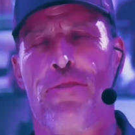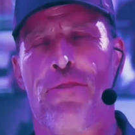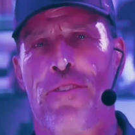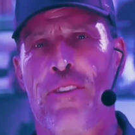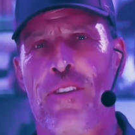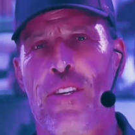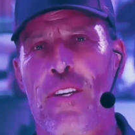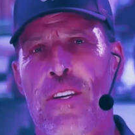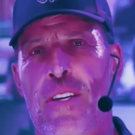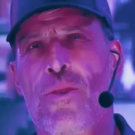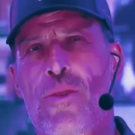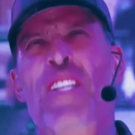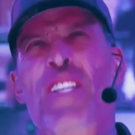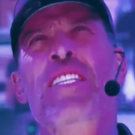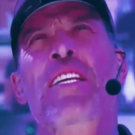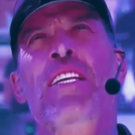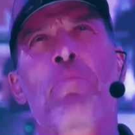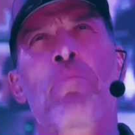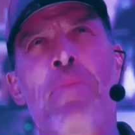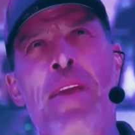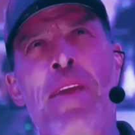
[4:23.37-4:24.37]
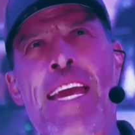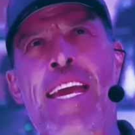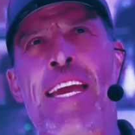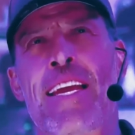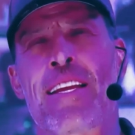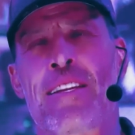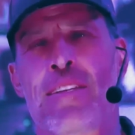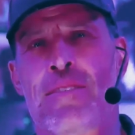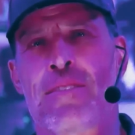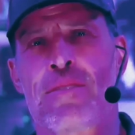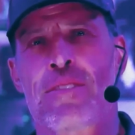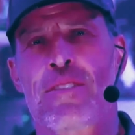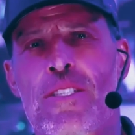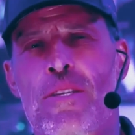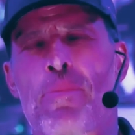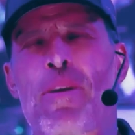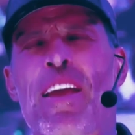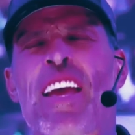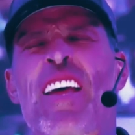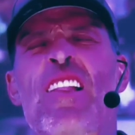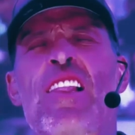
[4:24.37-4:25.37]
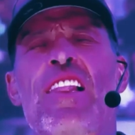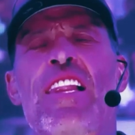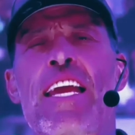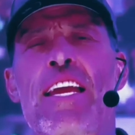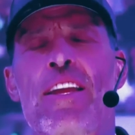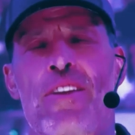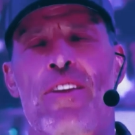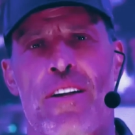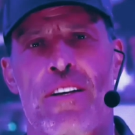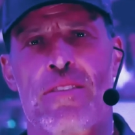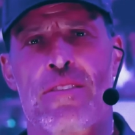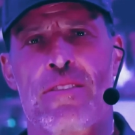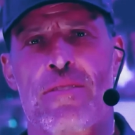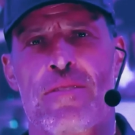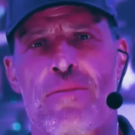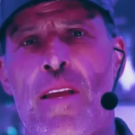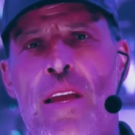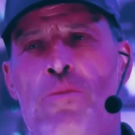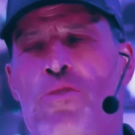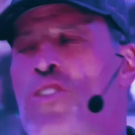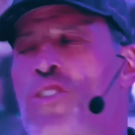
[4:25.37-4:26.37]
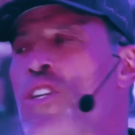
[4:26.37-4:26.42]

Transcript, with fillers: What does it mean to be a leader? And